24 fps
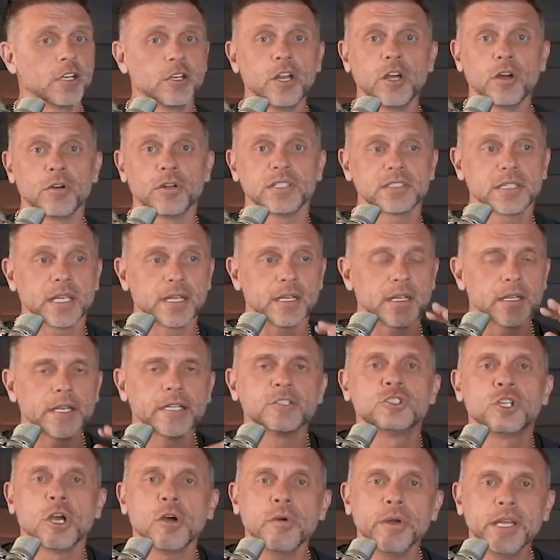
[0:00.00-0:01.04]
No, it's like,
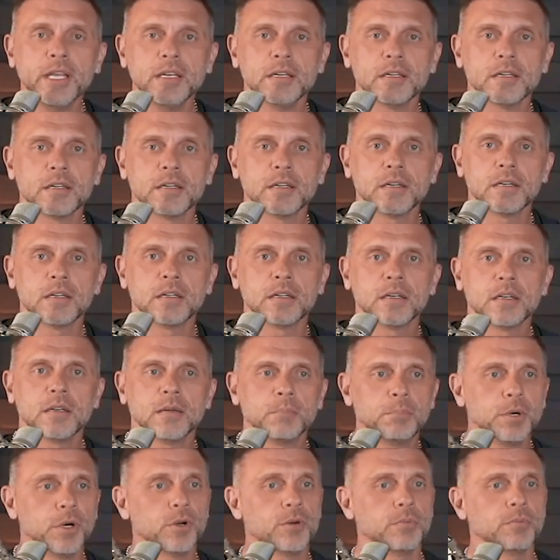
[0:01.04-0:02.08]
Joey,
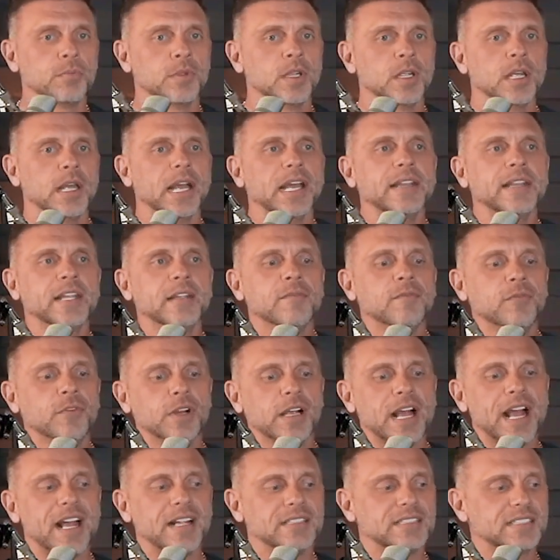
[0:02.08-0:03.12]
boom. And then
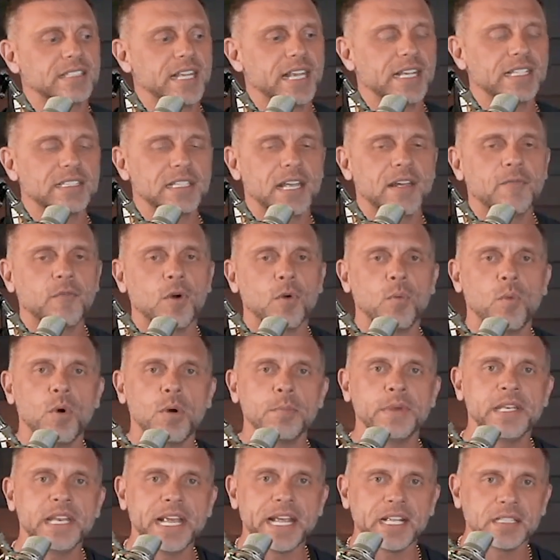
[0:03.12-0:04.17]
for God's sakes, if a
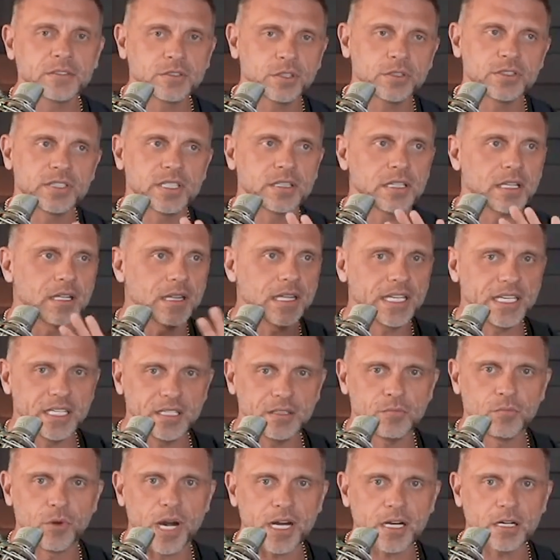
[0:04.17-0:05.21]
woman answers and the
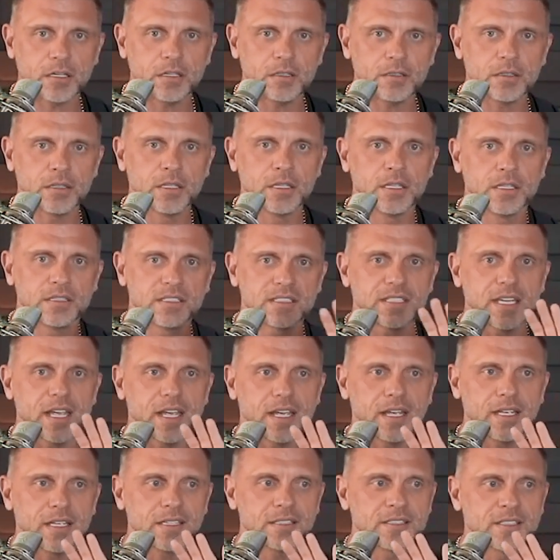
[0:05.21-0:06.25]
lead record
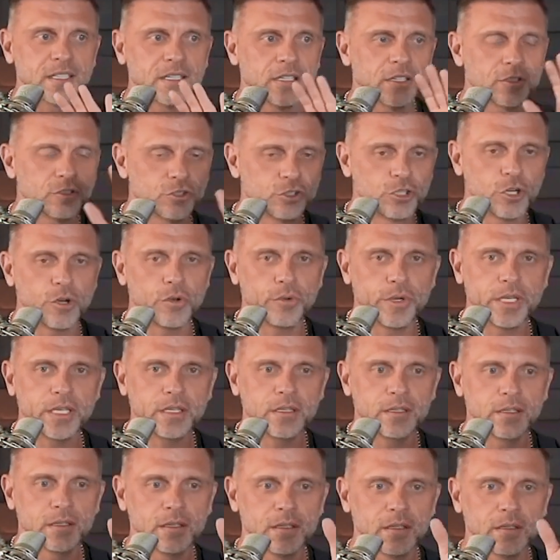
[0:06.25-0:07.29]
says,
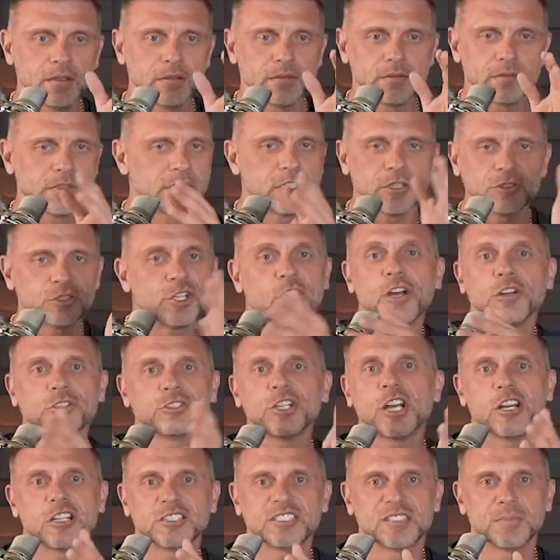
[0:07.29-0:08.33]
Joey,
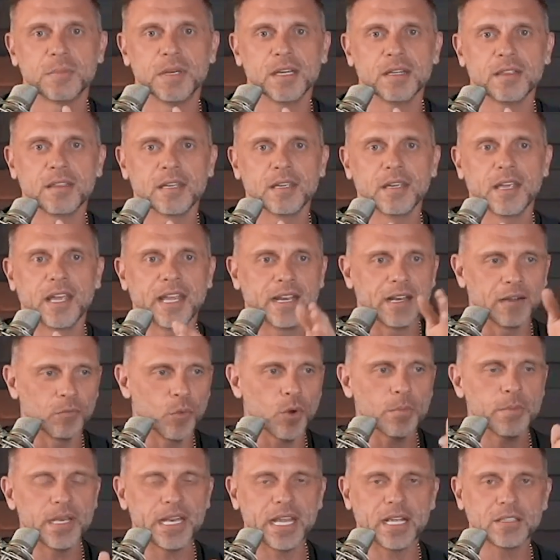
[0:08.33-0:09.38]
John Smith, and a
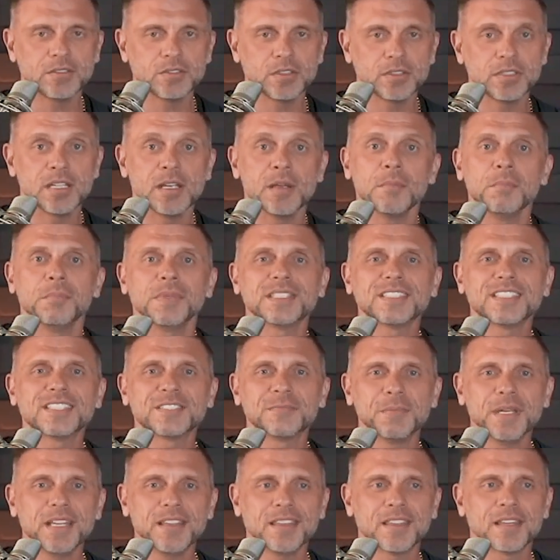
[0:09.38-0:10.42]
woman answers, Mrs.
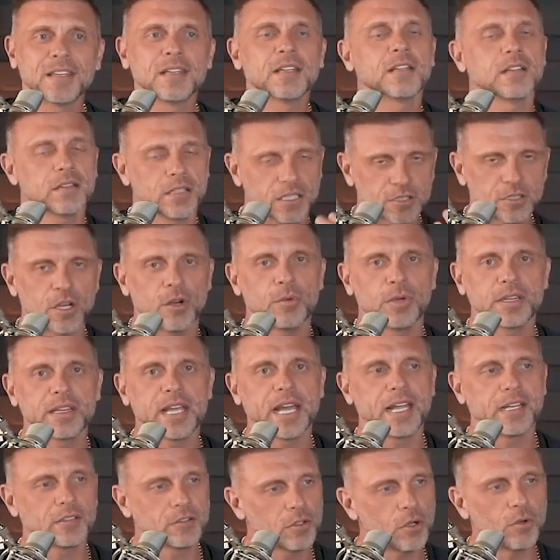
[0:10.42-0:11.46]
Smith, let's go with
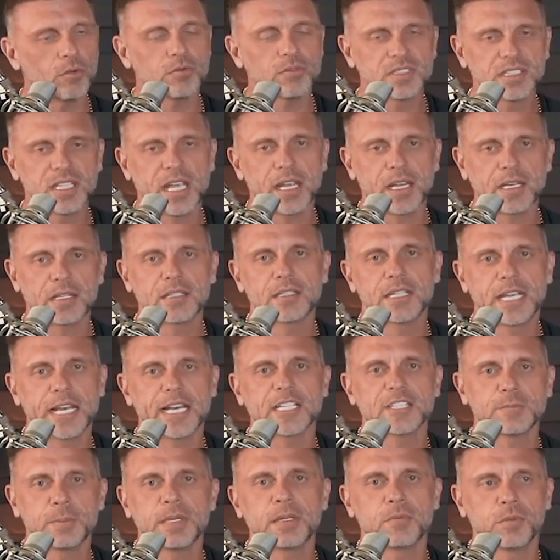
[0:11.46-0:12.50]
that. Don't say,
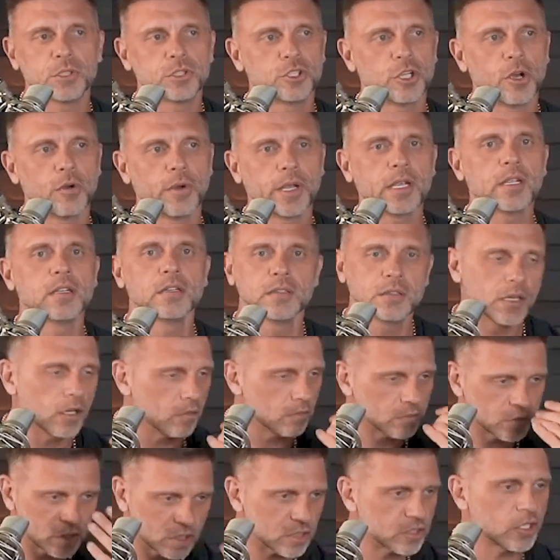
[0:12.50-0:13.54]
can I speak with Joey?
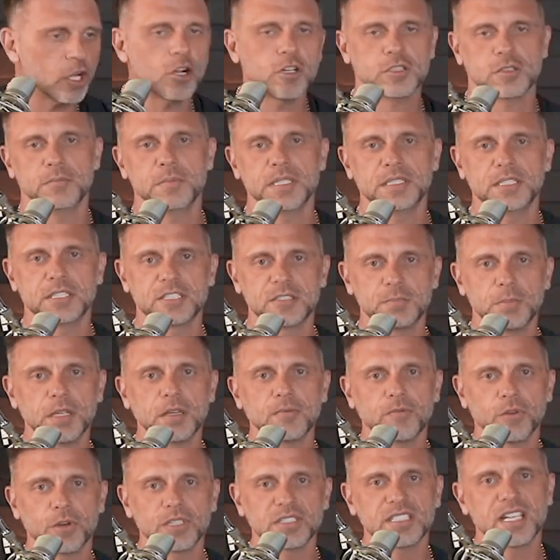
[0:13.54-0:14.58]
No, just talk to Mrs.
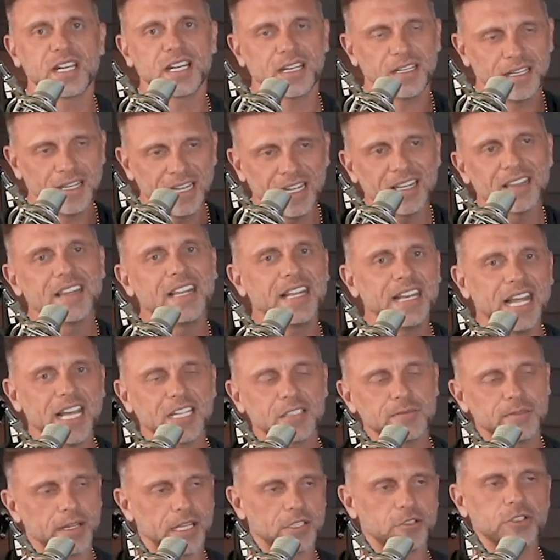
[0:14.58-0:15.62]
Smith for a second, then
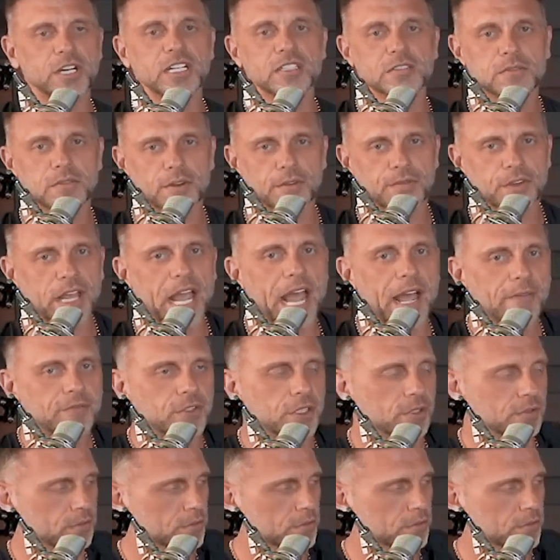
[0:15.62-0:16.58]
ask for that transfer if you have